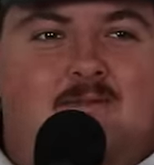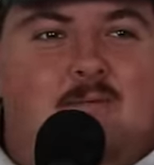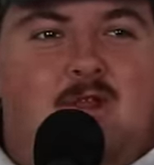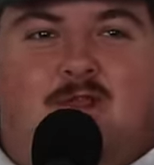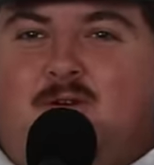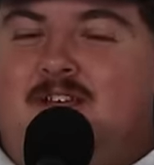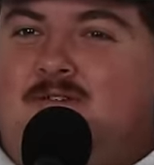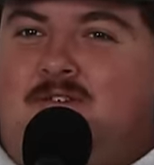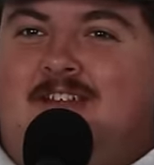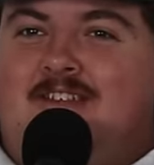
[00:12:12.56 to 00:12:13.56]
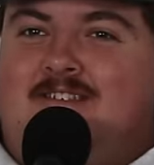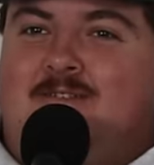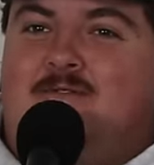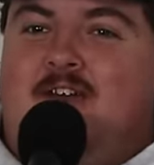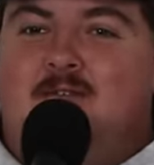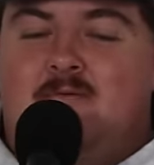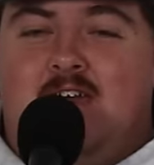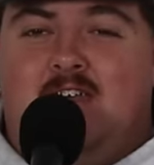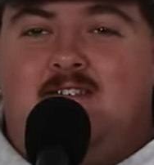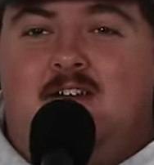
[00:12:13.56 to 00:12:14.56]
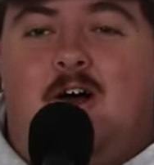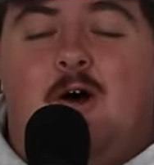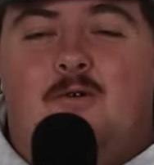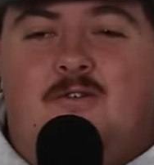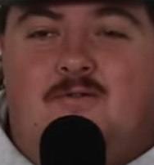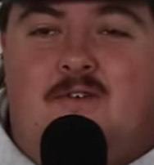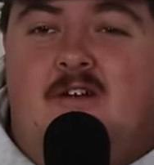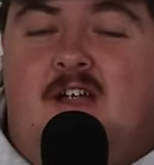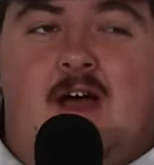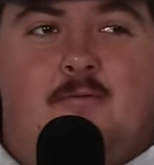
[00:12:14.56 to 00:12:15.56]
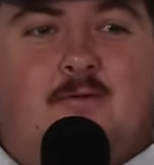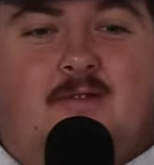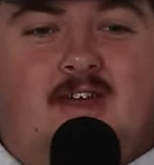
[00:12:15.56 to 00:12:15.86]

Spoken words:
split three defenders and found me, so I was very happy with